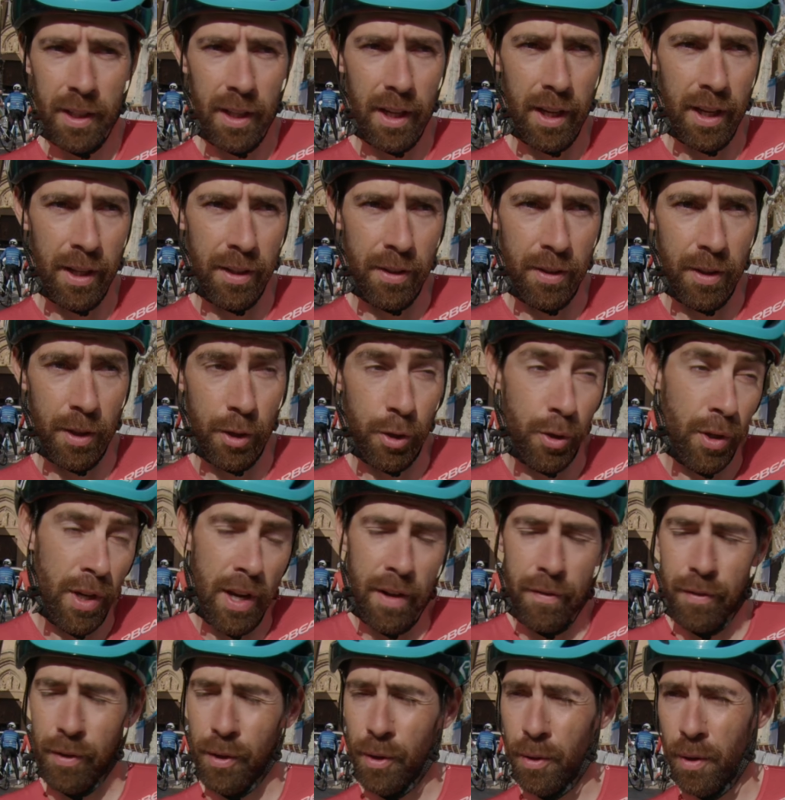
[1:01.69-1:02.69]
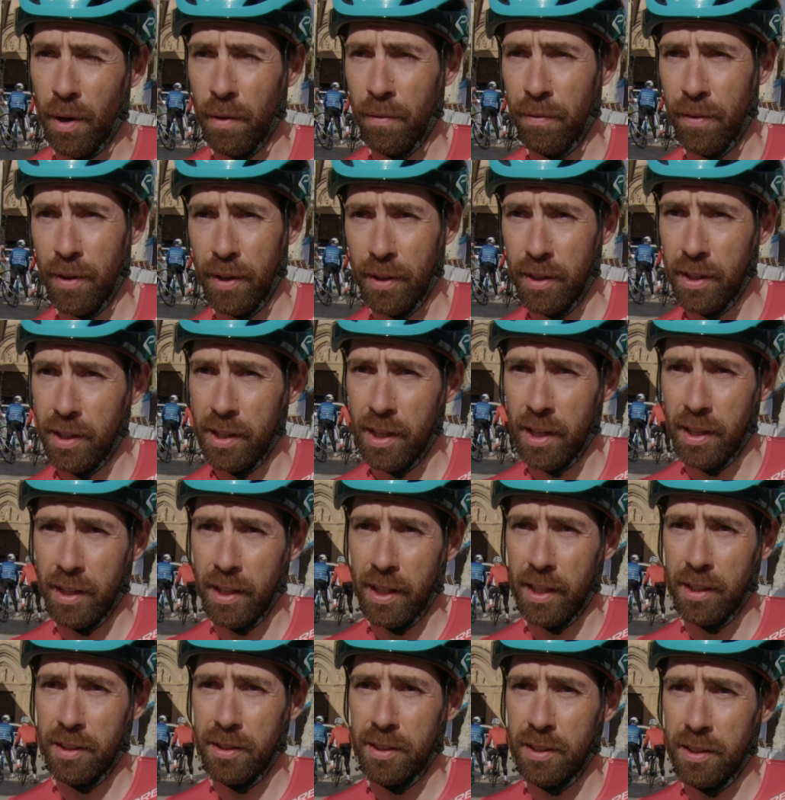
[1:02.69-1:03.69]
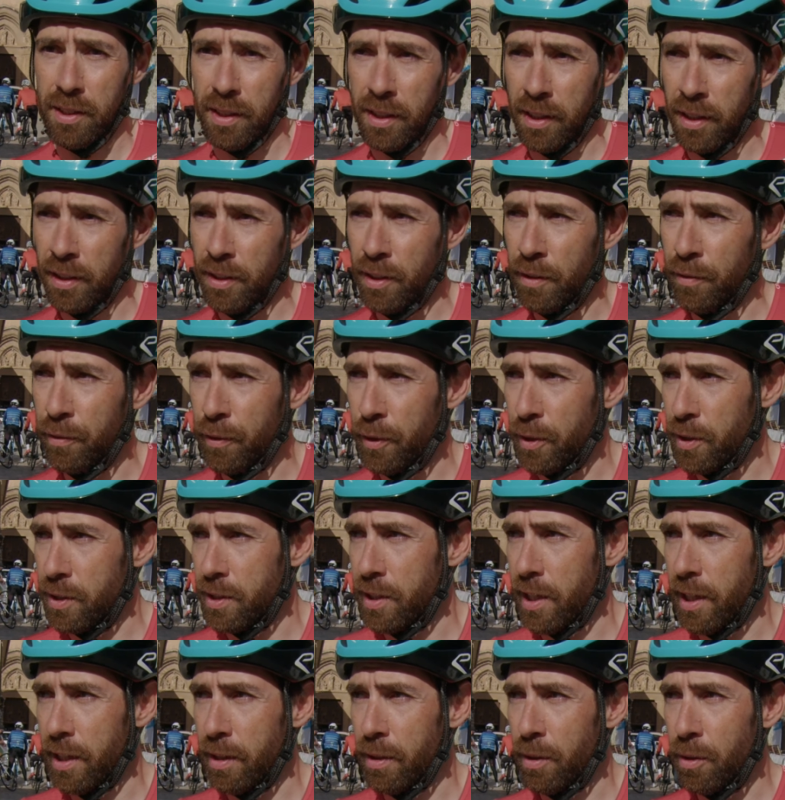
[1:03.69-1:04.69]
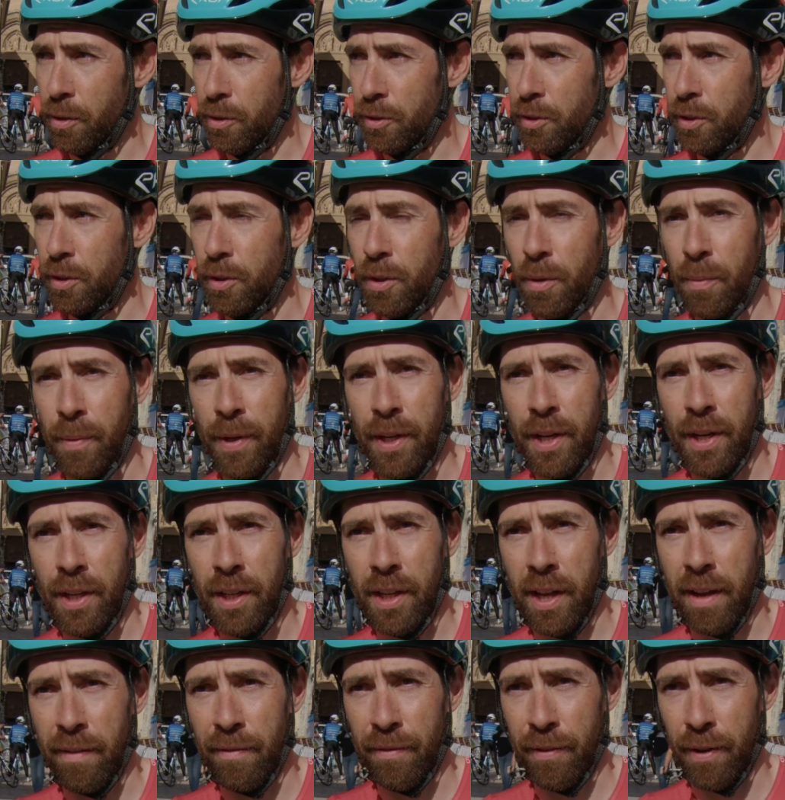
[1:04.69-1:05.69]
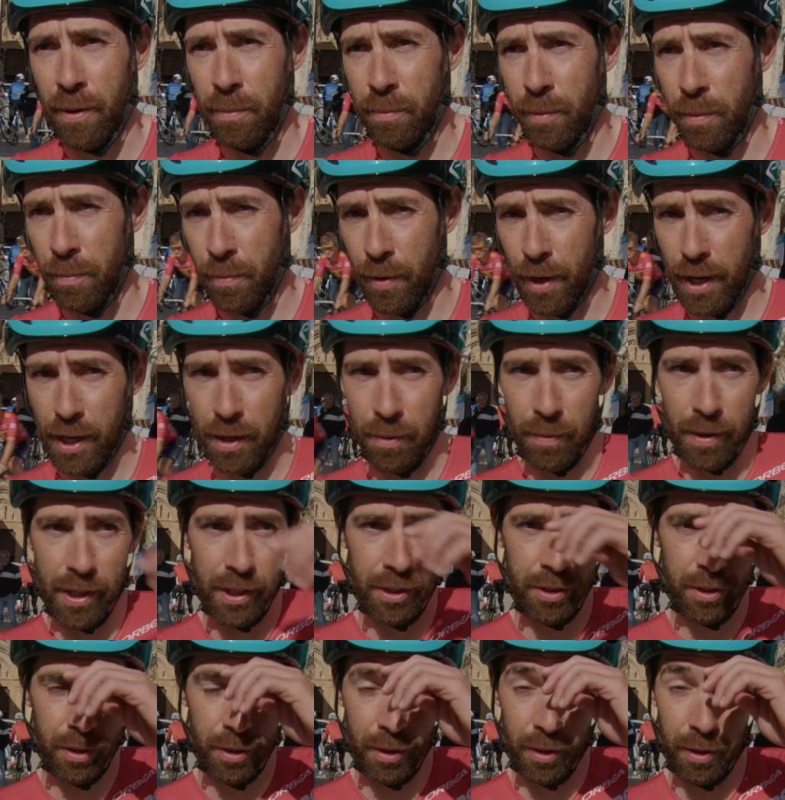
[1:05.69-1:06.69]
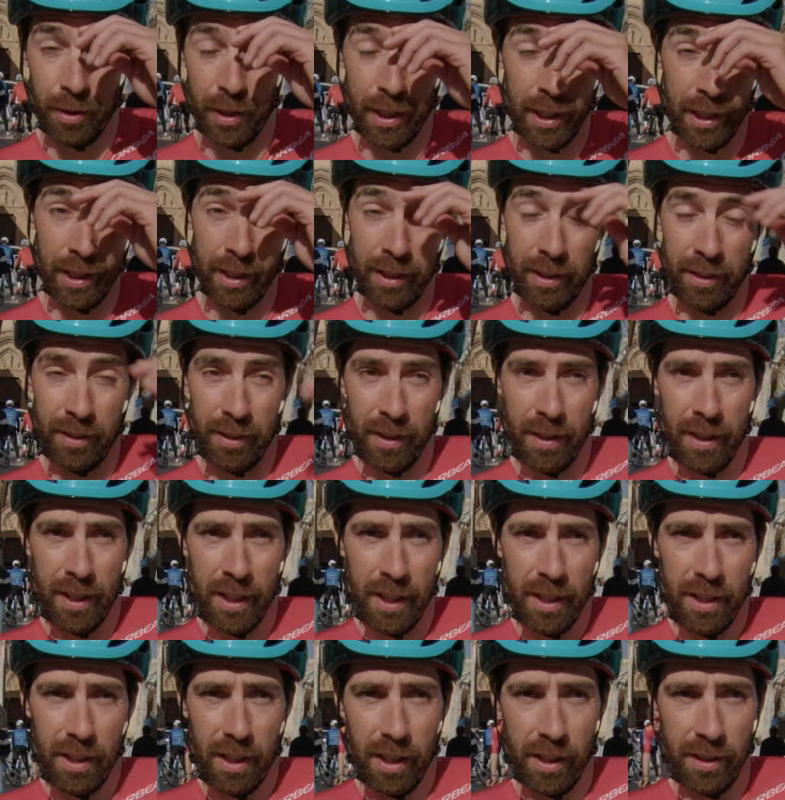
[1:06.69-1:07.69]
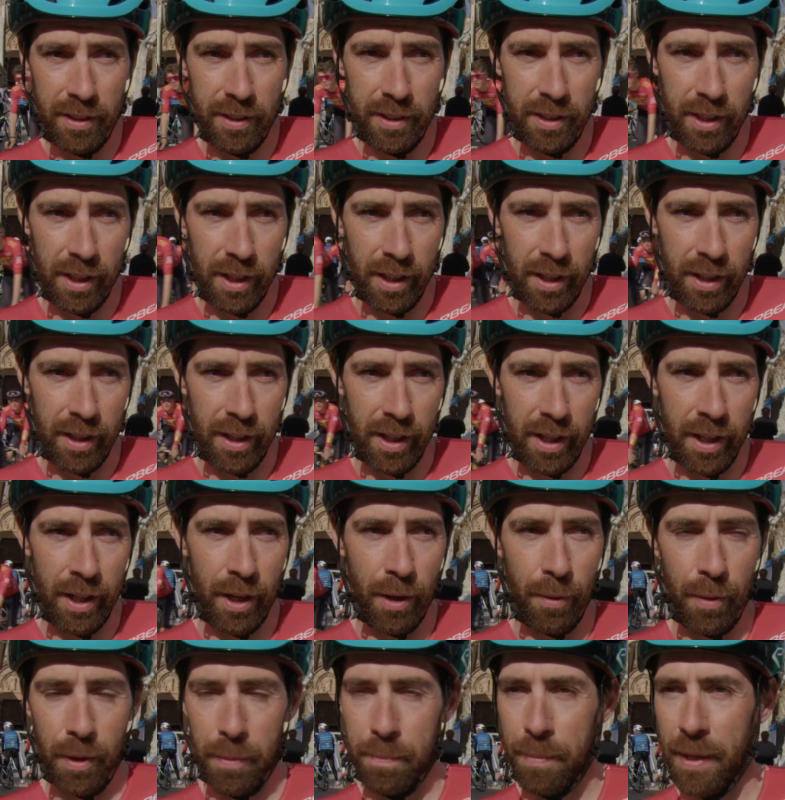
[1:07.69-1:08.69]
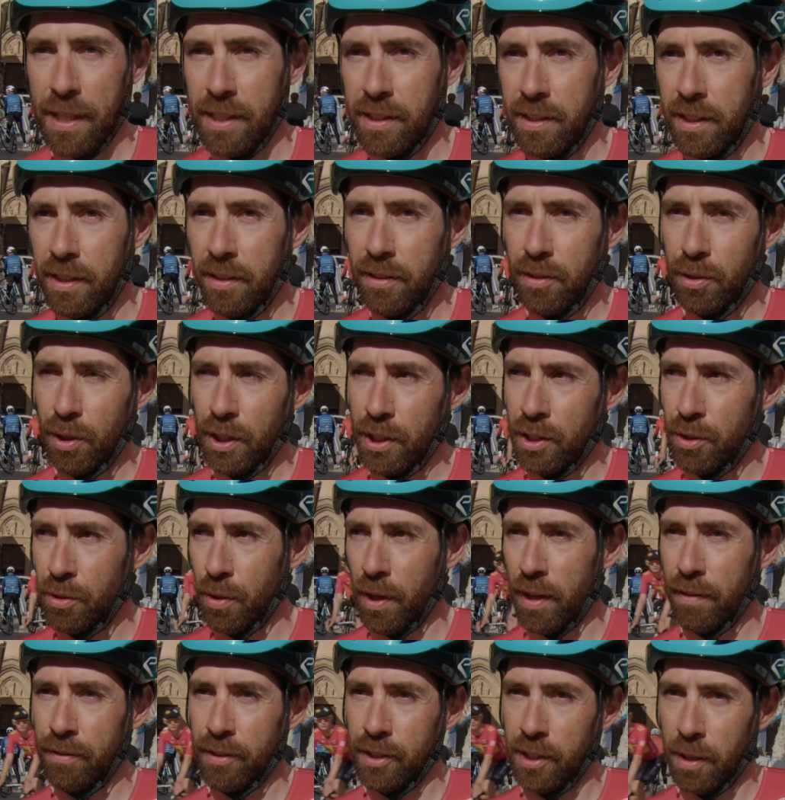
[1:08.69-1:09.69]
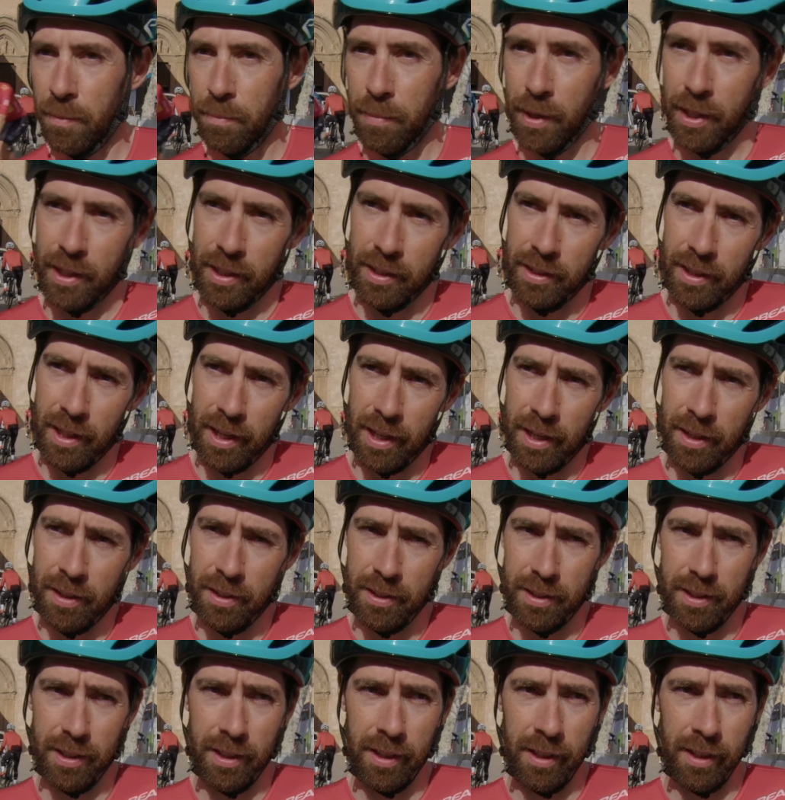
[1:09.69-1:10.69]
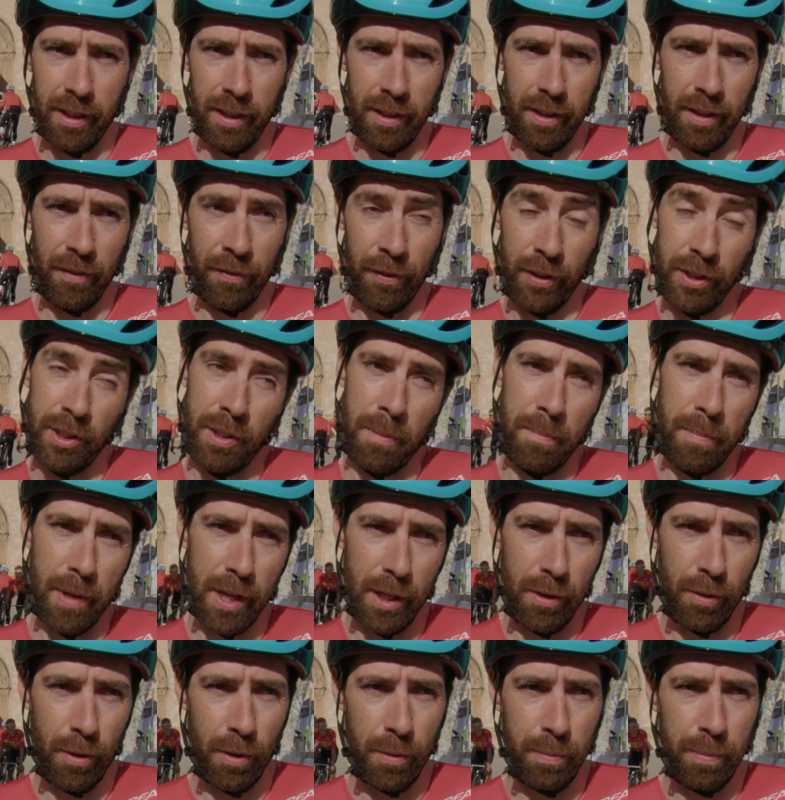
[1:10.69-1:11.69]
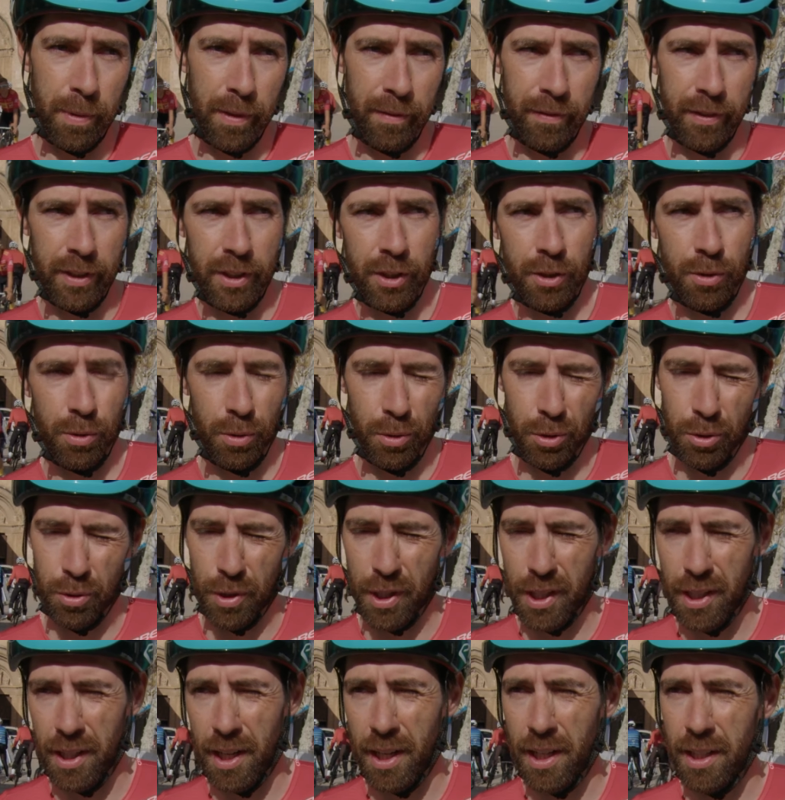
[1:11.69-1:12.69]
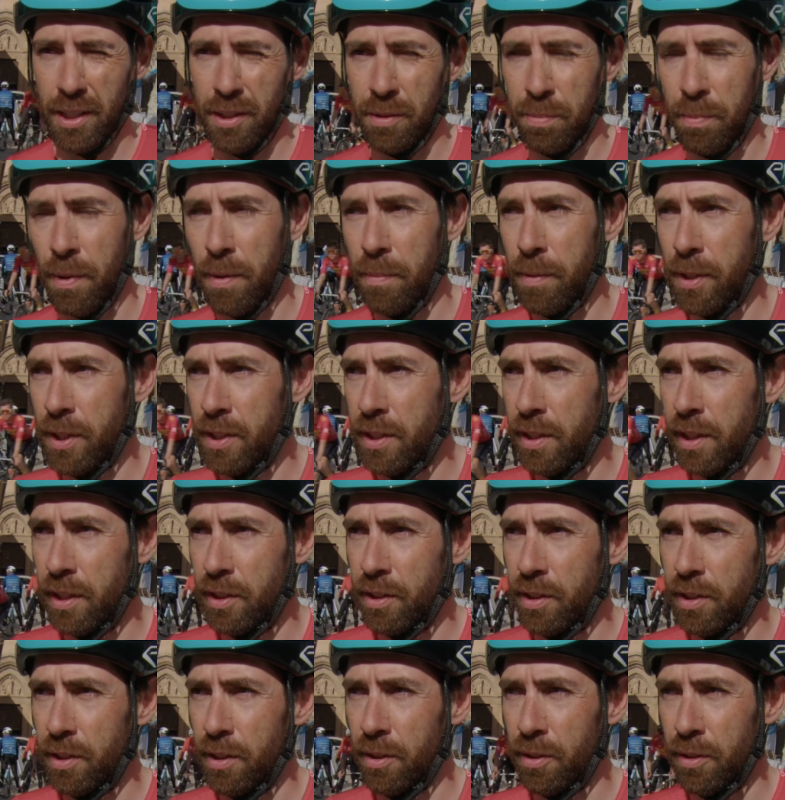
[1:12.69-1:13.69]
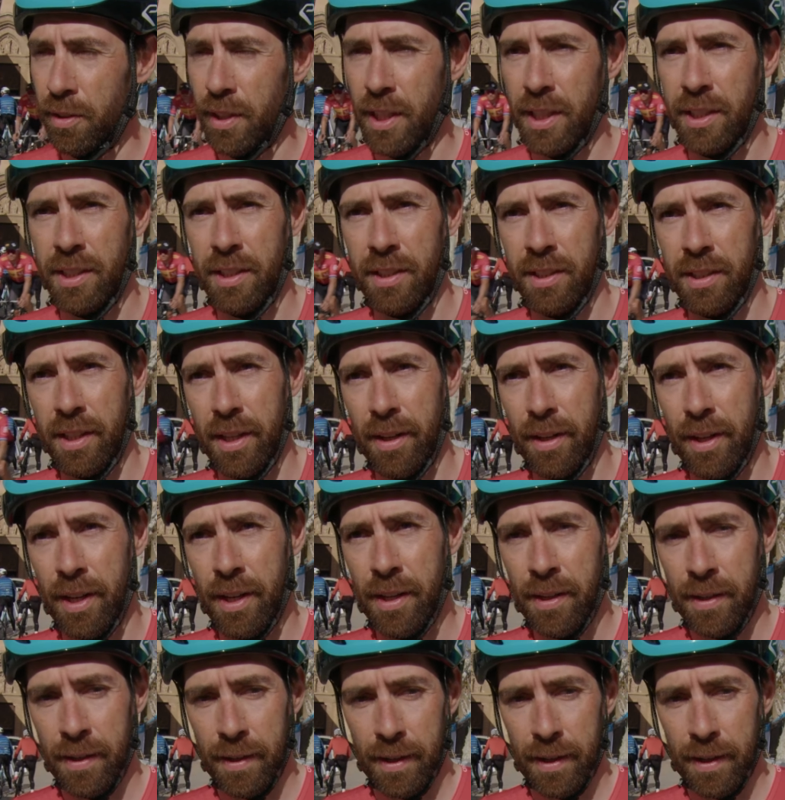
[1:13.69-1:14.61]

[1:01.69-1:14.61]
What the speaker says: And you never know how far they can get. The first day also the winner came from the breakaway, so it's in our best interest to have somebody there. If it's a big group, if it's two, three guys, maybe it's not so necessary.